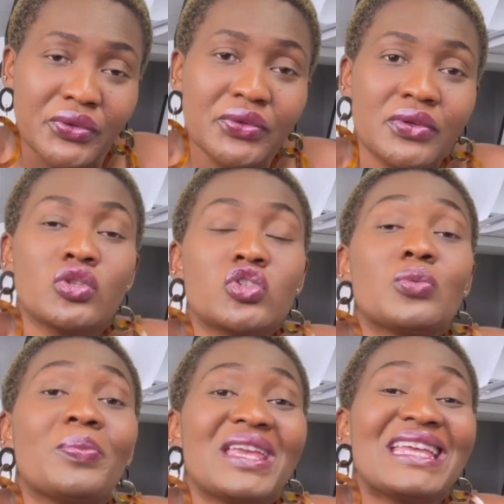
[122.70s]
you to
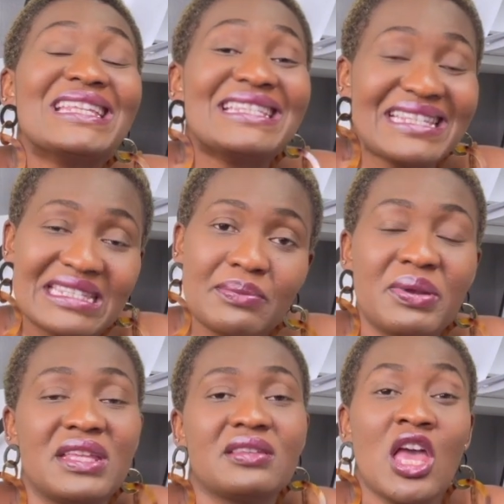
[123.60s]
be
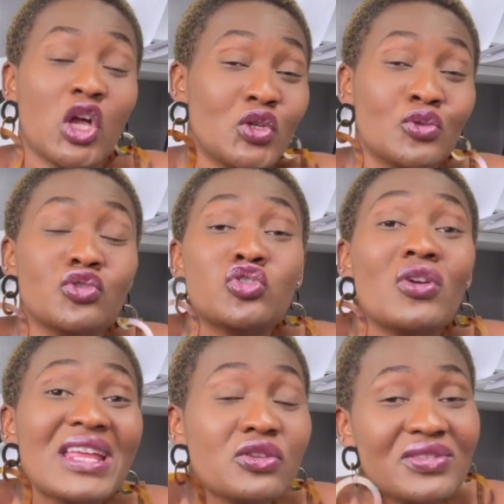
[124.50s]
disciplined because
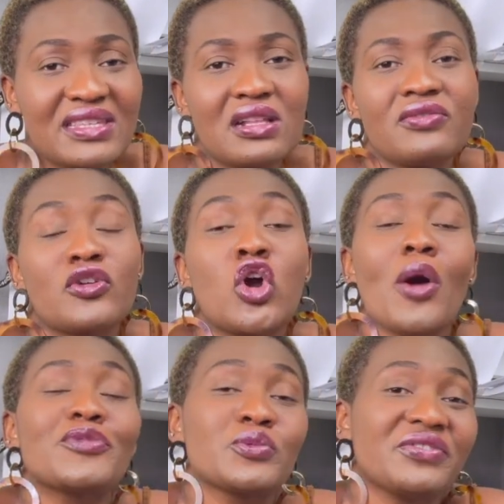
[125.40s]
controlling yourself
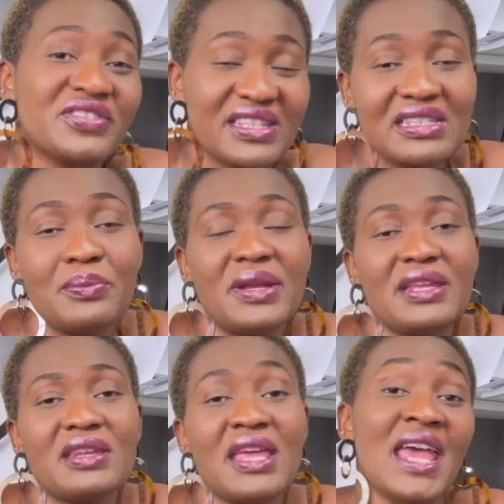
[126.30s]
comes with discipline.